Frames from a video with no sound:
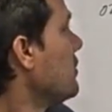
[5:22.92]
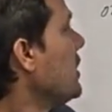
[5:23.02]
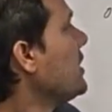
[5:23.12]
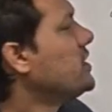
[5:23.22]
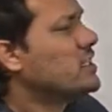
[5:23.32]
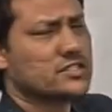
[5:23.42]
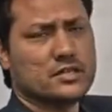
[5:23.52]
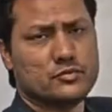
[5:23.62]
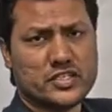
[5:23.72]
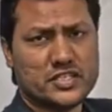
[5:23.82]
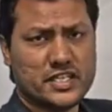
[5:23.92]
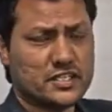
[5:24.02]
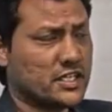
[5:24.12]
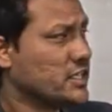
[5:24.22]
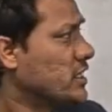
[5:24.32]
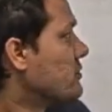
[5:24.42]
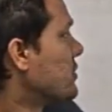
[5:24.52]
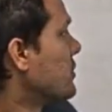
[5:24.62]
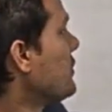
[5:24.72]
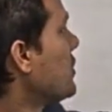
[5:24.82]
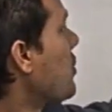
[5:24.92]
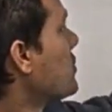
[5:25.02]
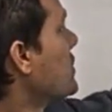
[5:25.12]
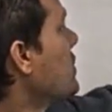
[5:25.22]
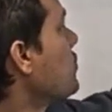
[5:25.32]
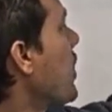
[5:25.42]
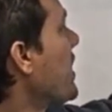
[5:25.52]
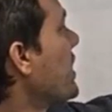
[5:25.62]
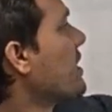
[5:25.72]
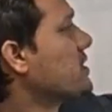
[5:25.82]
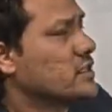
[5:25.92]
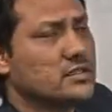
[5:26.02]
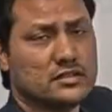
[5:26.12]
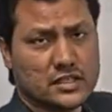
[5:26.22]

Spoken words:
linear sum, you can say linear sum with the constants 1 and eta,